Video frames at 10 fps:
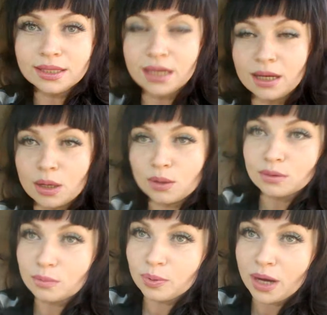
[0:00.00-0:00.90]
uh,
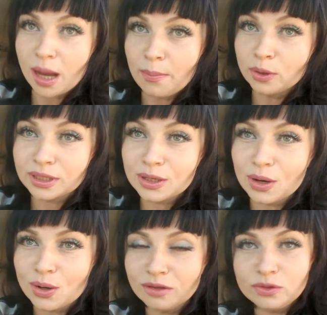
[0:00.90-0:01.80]
hop on the
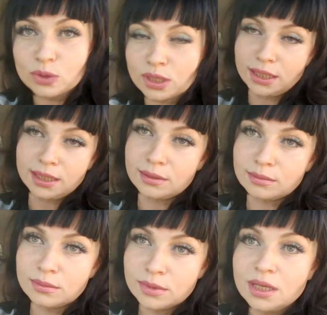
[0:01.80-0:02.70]
call if you can
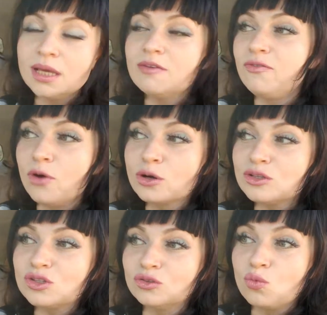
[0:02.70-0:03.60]

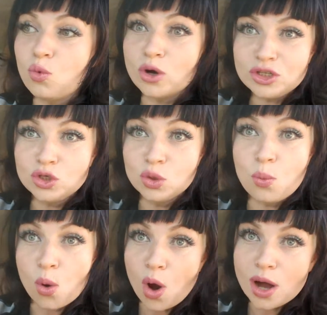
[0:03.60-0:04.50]
focus on what you
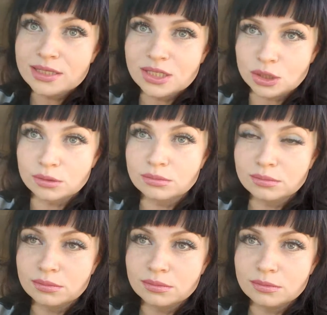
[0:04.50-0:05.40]
want
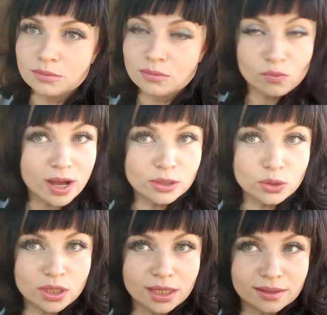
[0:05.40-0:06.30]
while
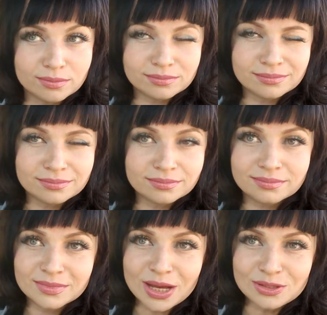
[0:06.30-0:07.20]
you can
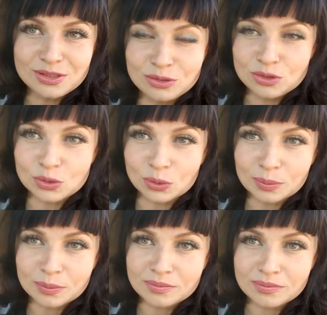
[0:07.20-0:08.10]
i'll see you soon